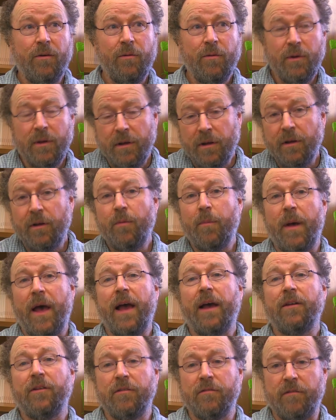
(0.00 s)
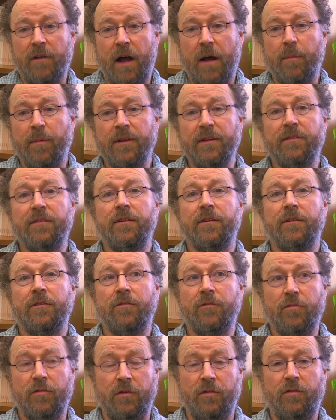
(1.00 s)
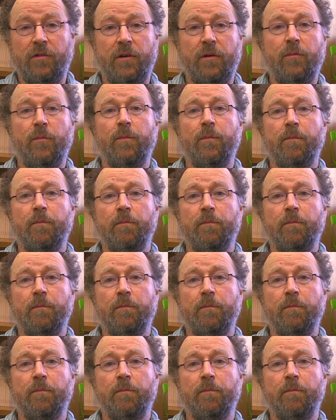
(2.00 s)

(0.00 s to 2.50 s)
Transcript: We can go back to Robinson Crusoe.